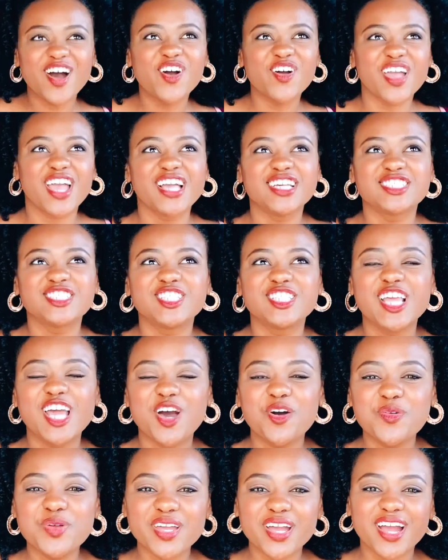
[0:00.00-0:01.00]
Okay, so
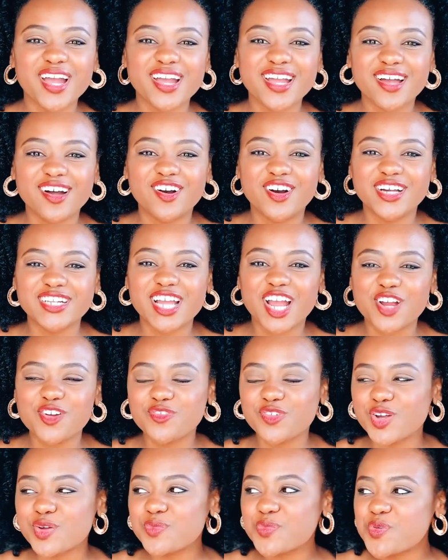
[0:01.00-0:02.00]
now we are on our
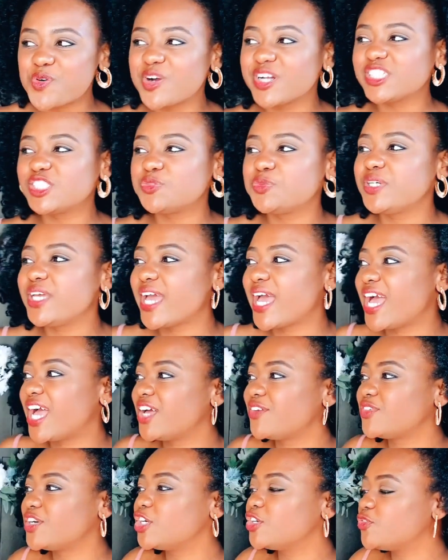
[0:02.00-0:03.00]
front porch. We
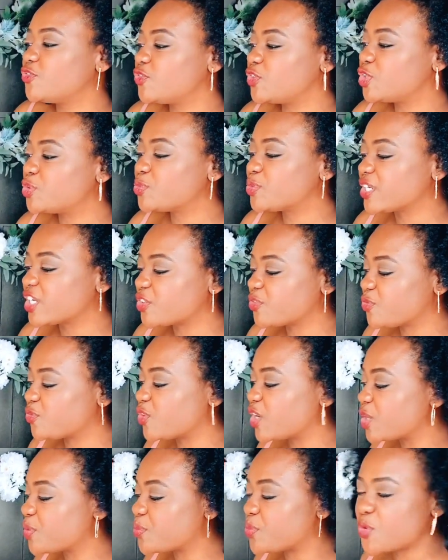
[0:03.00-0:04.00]
have a full brick
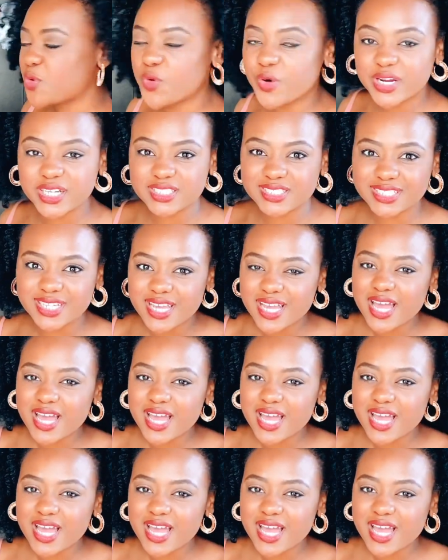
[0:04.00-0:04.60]
front porch.